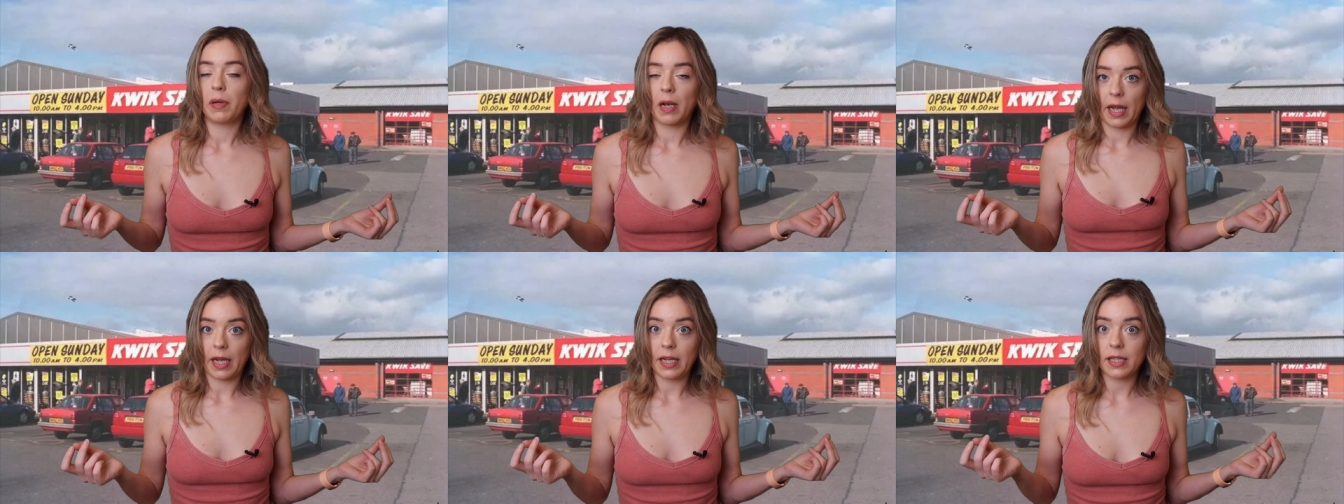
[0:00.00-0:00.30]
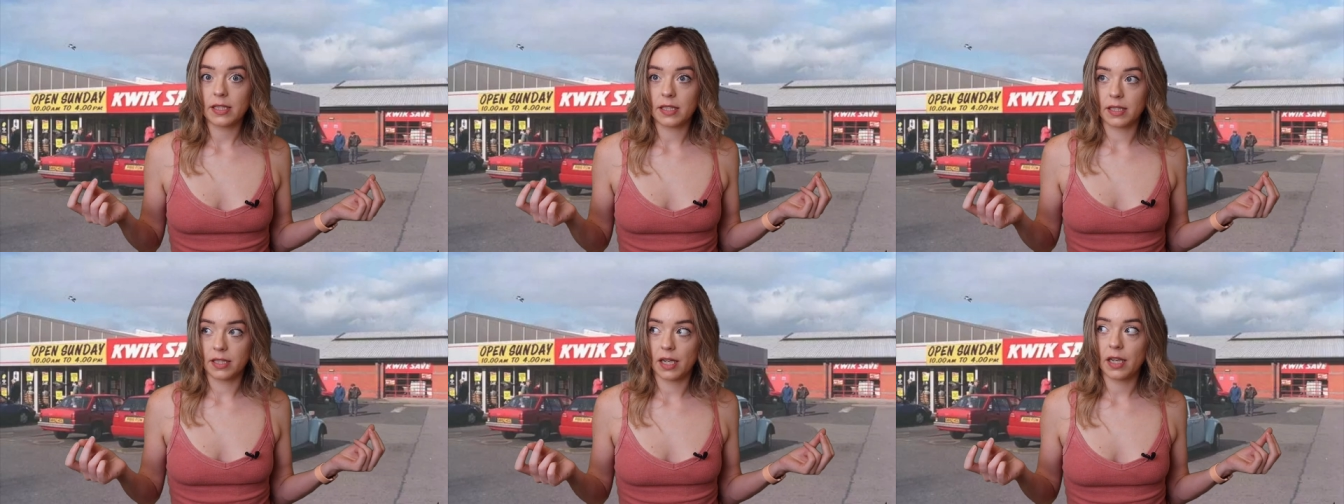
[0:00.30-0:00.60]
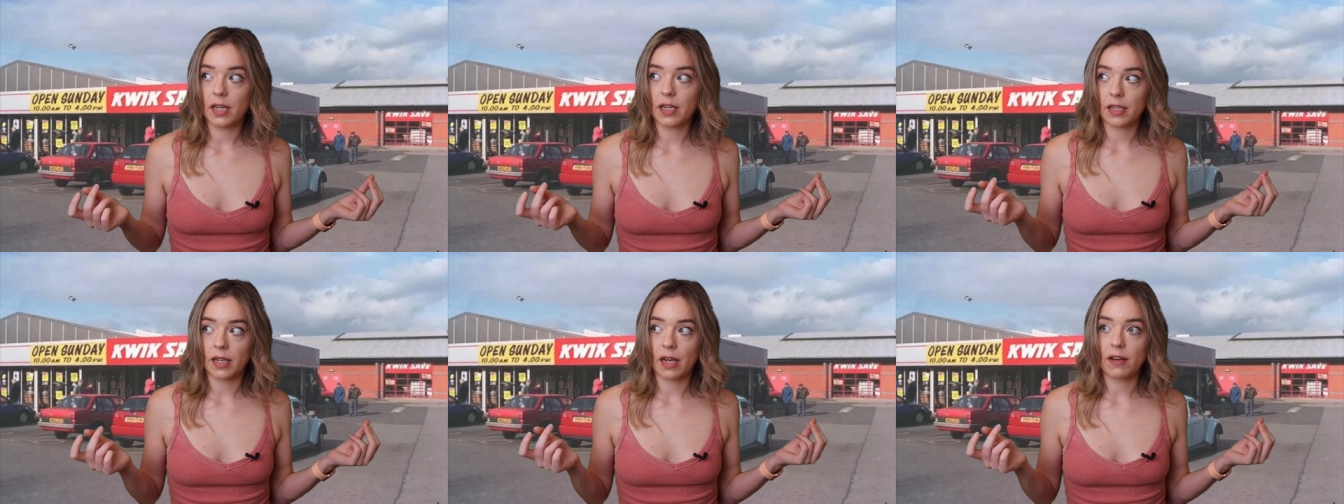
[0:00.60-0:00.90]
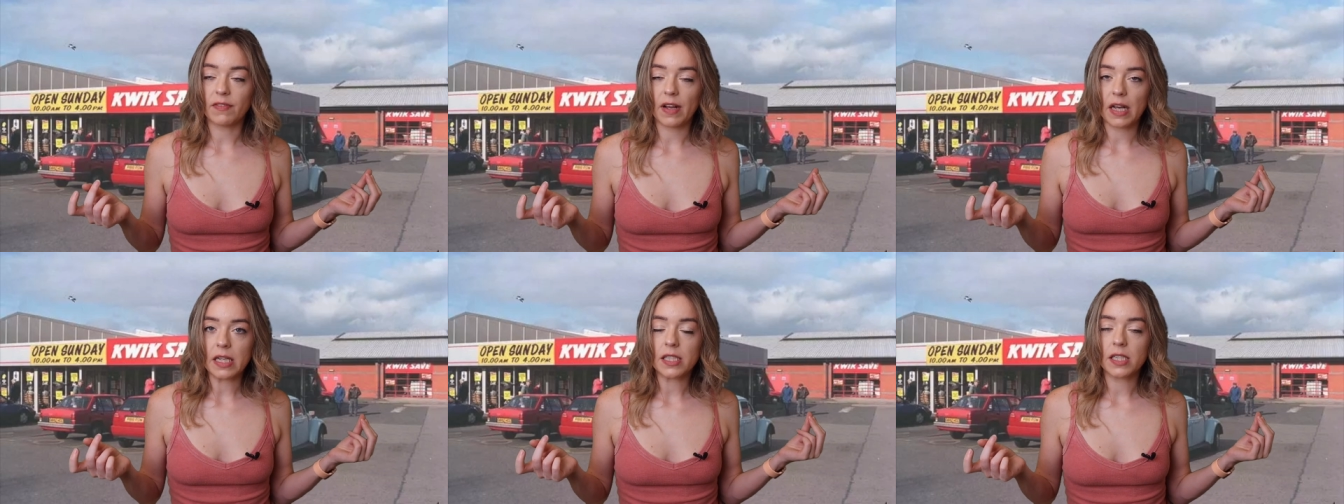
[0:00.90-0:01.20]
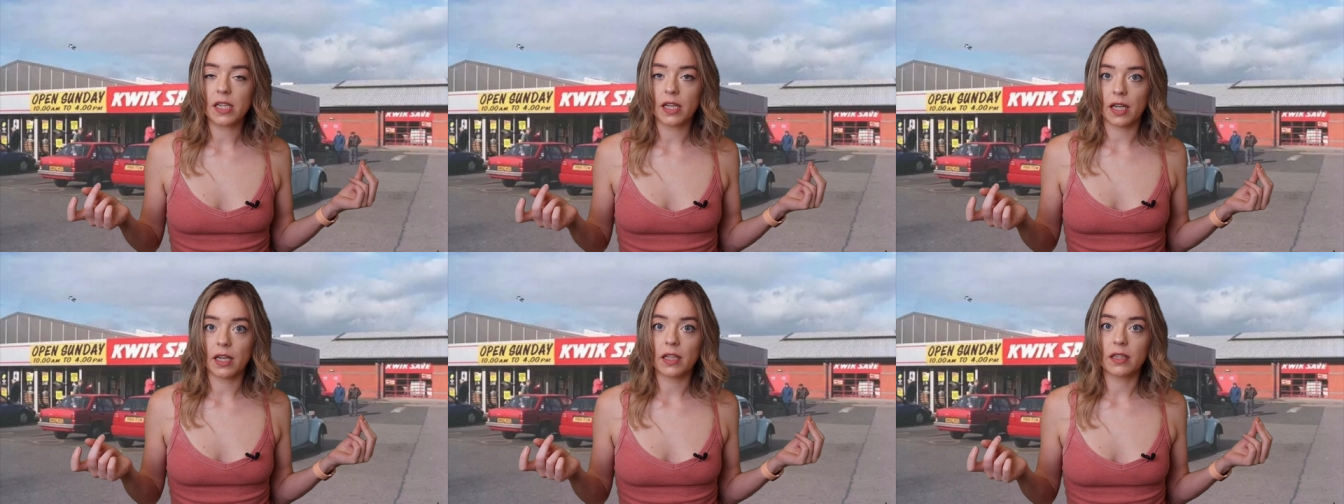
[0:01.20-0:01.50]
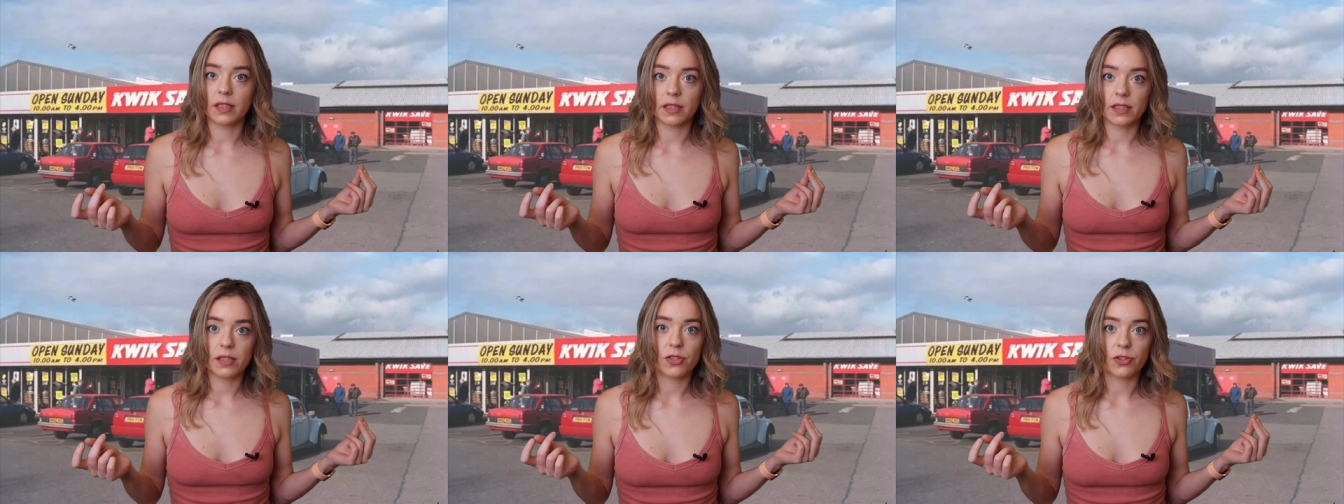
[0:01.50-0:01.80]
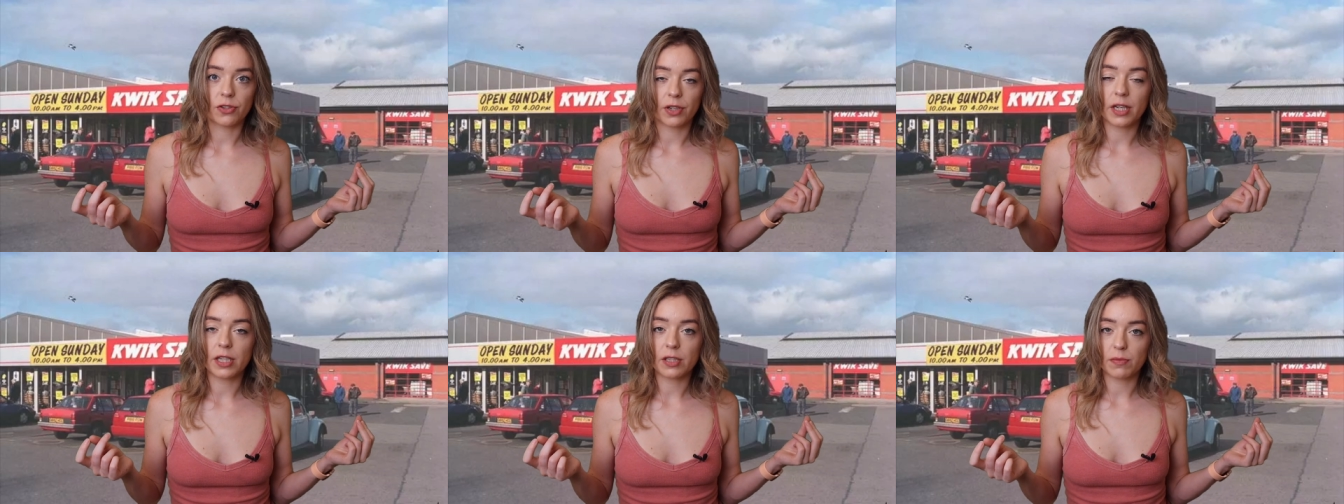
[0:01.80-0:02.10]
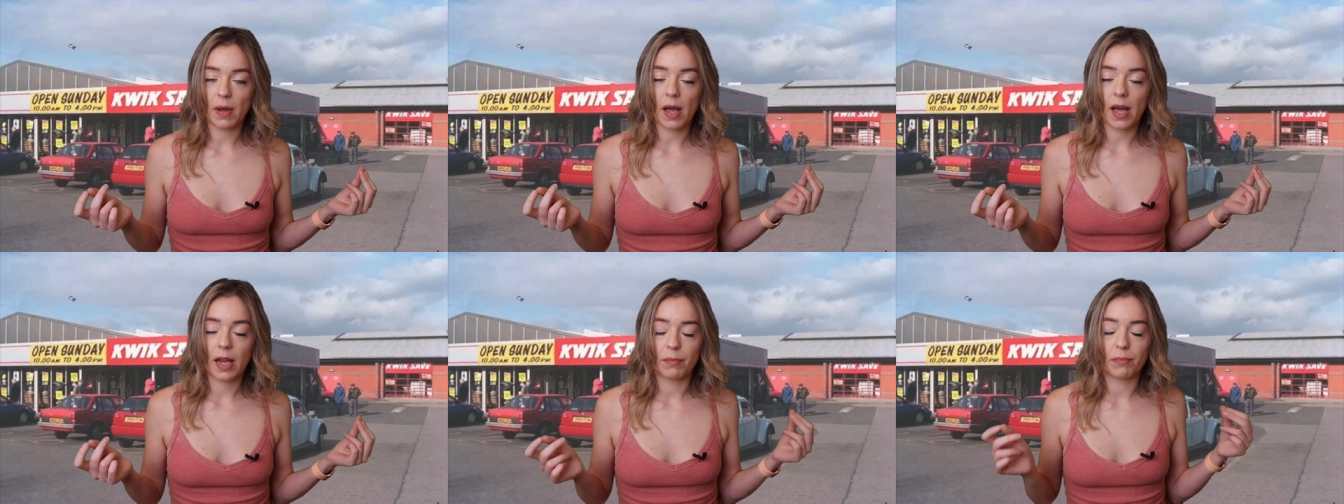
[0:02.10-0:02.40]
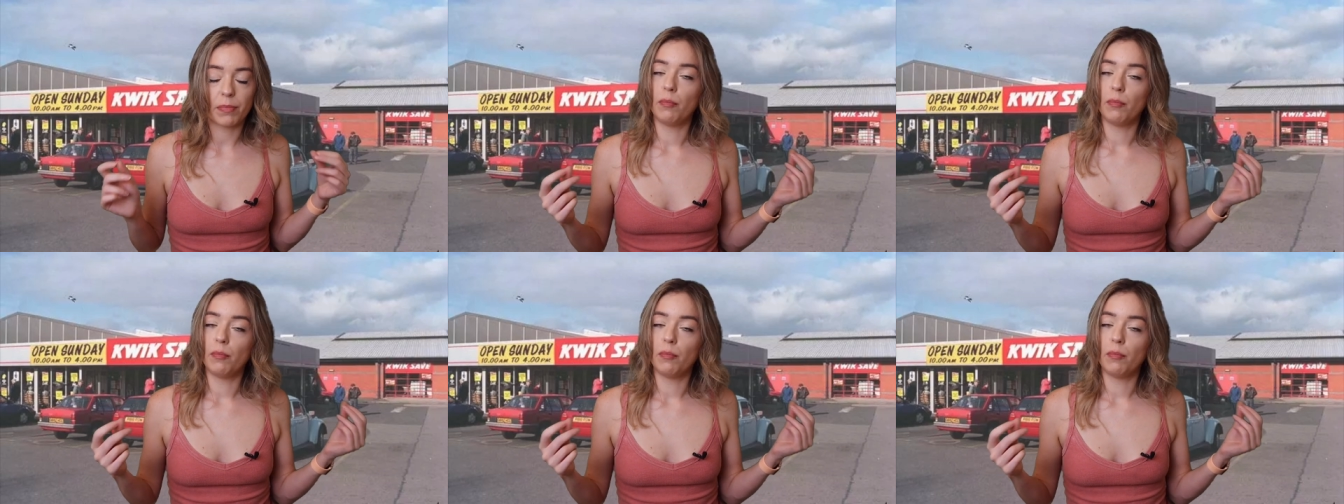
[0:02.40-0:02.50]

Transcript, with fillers: Police did investigate this strange man,